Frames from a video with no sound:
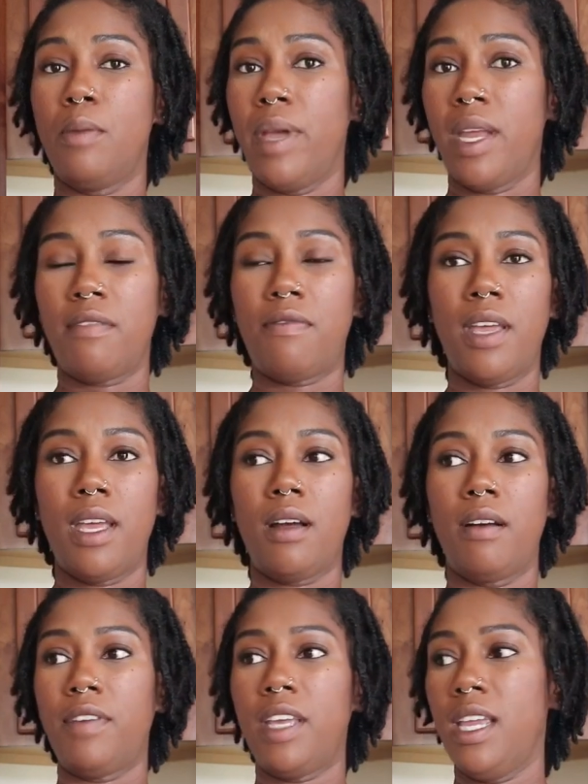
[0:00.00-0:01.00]
benefit
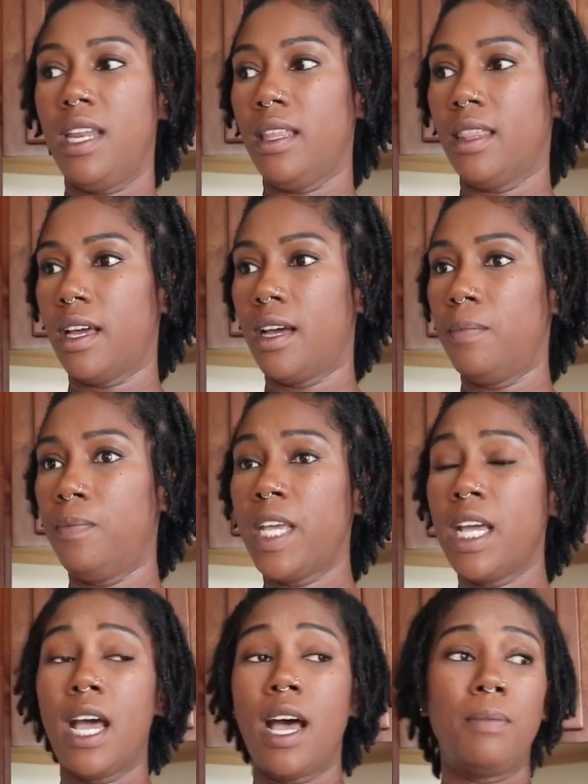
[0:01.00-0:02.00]
of eating them.
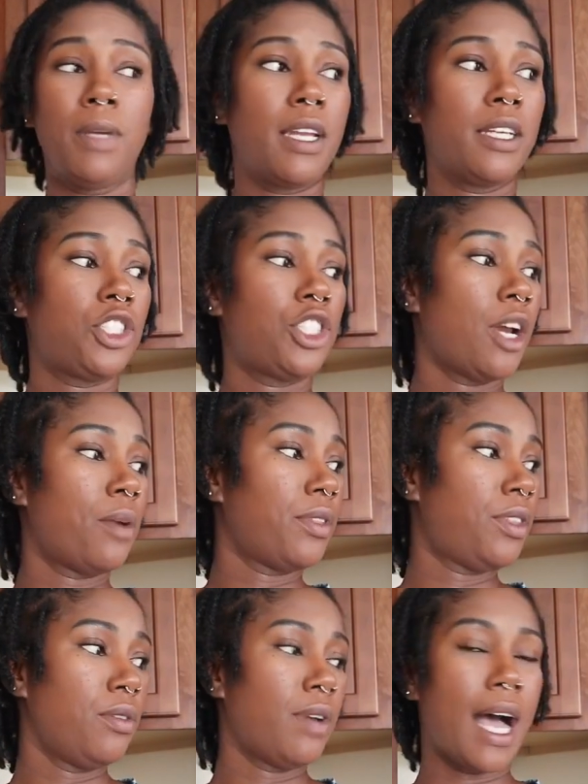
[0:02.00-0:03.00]
I'm gonna share
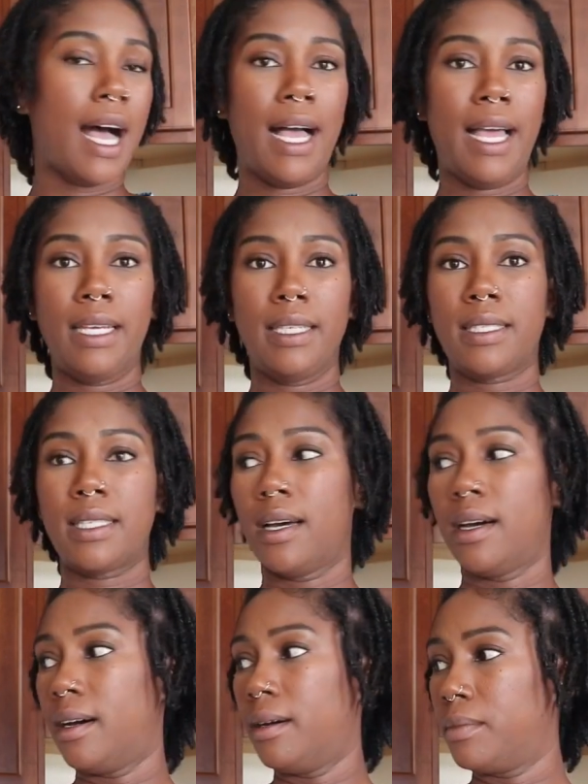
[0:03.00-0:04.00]
with you guys,
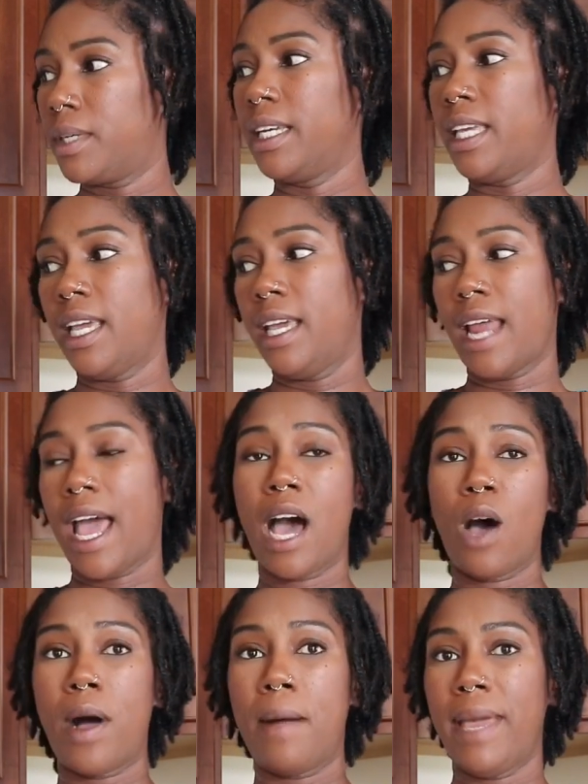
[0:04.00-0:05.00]
again,
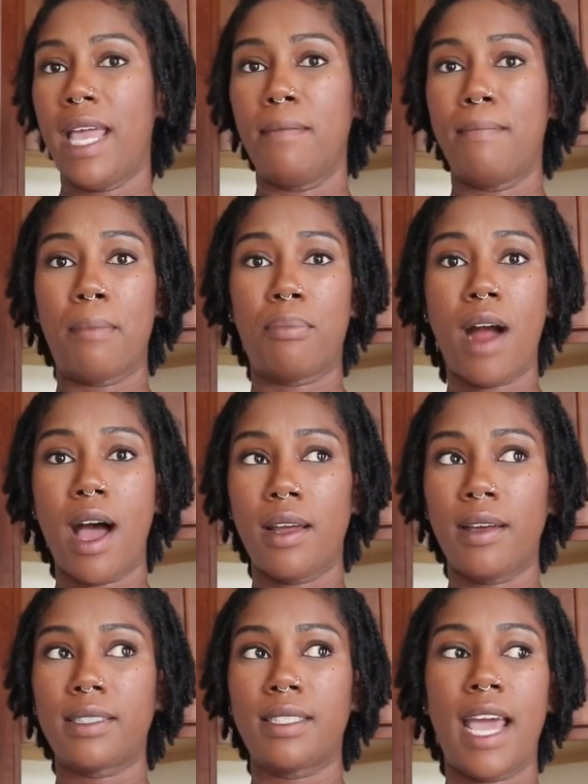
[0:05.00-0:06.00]
how I make my
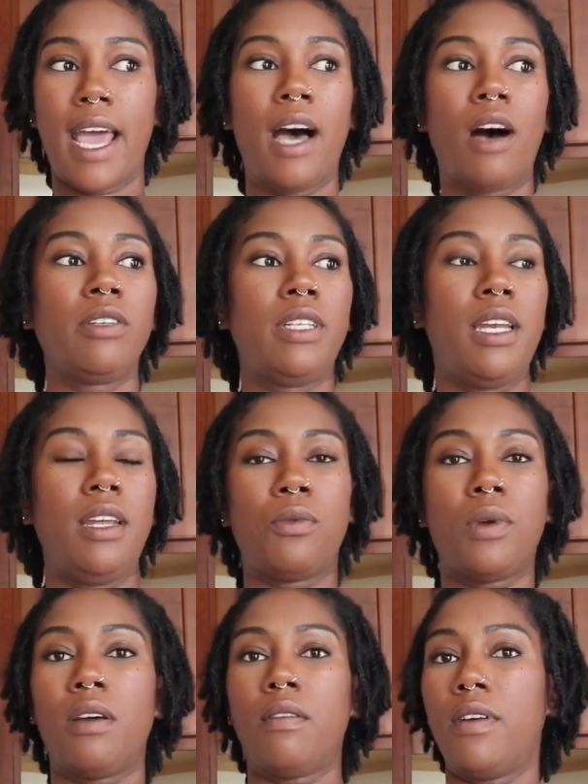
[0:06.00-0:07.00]
products now, getting
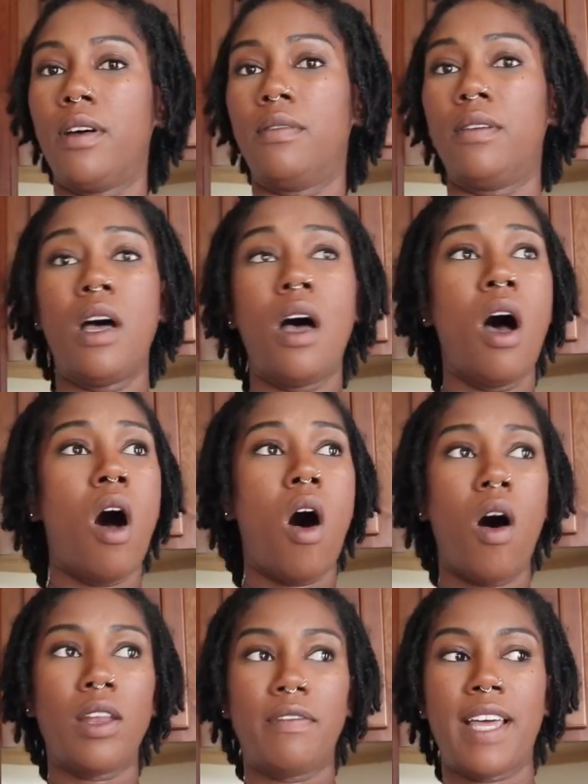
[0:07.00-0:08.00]
rid of
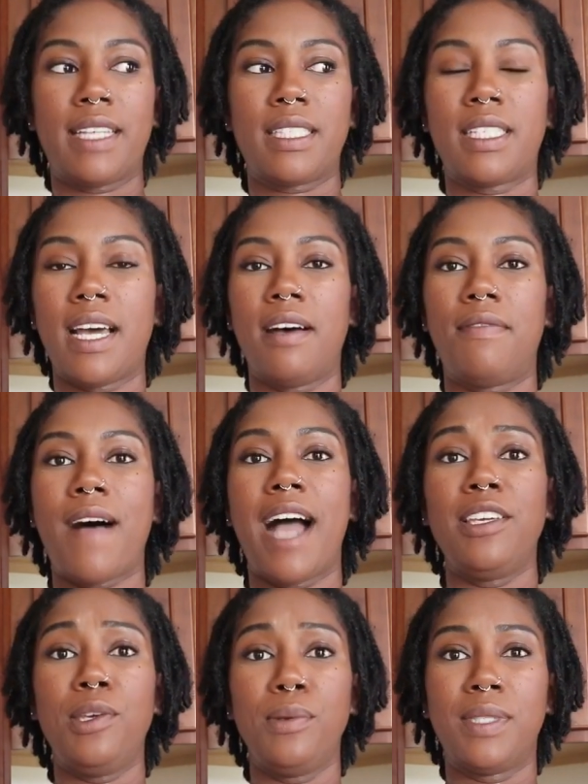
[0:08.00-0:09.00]
all of that stuff. I
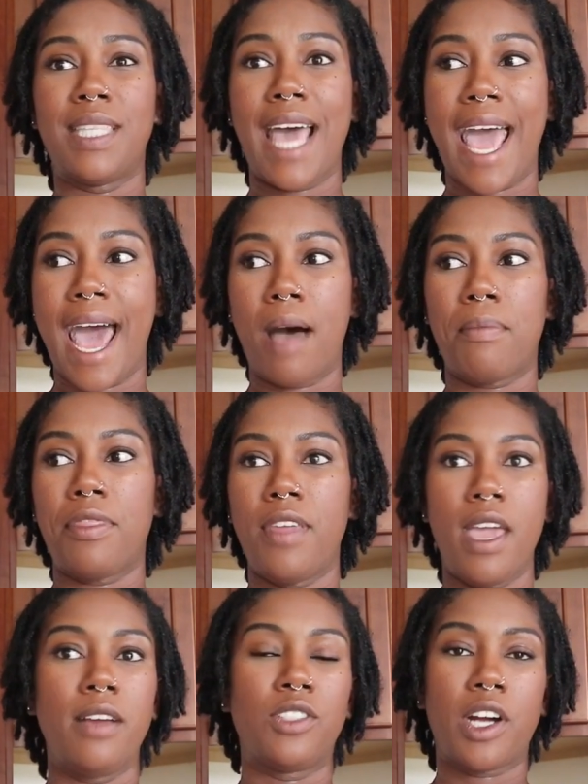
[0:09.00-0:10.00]
use the app
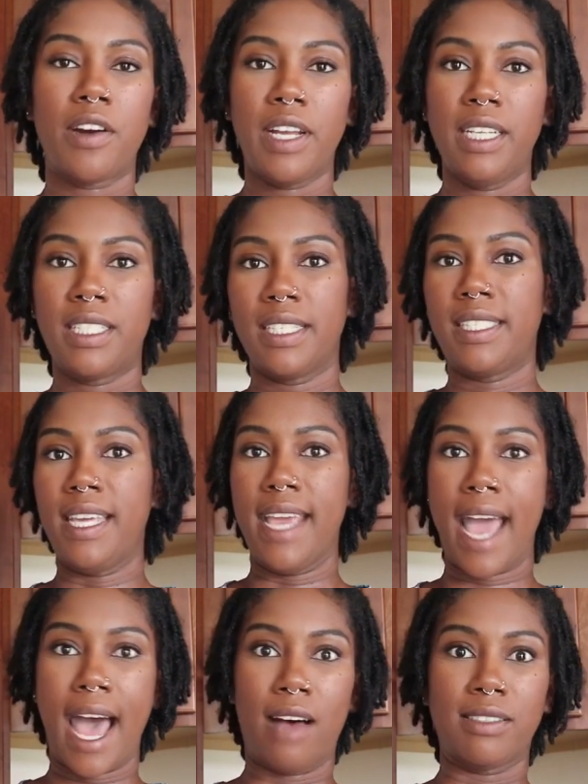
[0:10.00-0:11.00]
Think Dirty to see
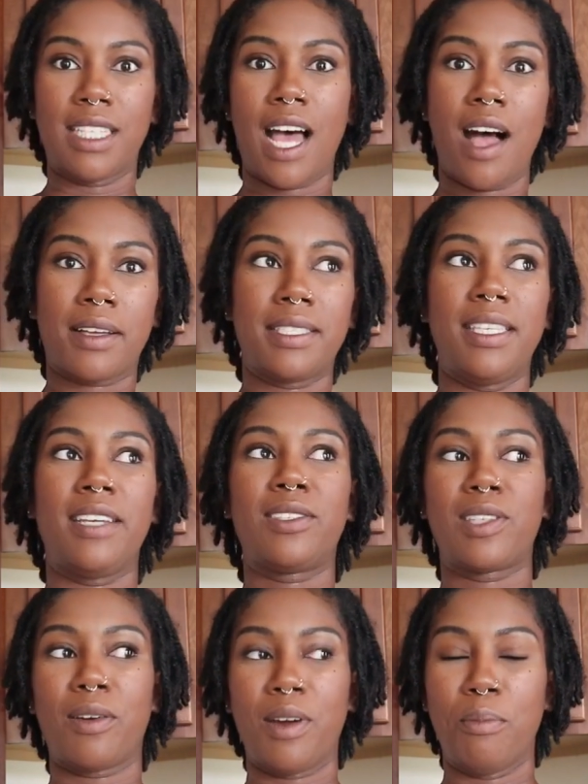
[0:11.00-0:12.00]
how toxic
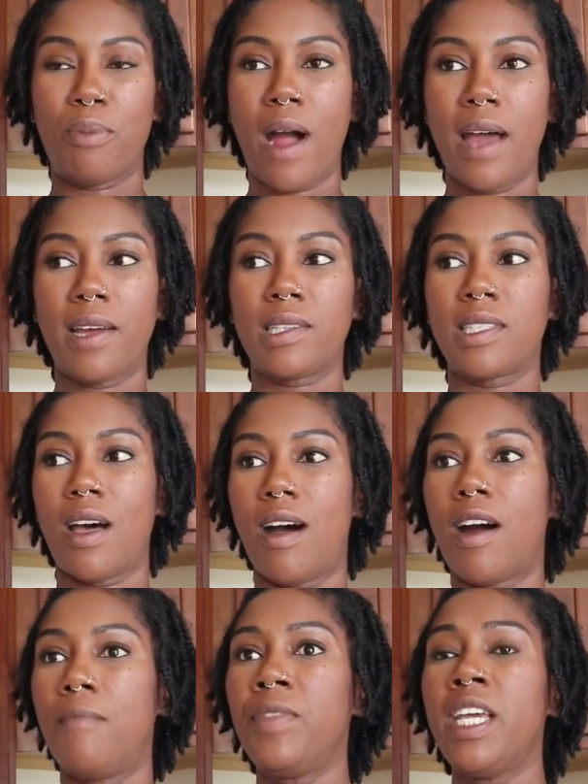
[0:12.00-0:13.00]
certain products are,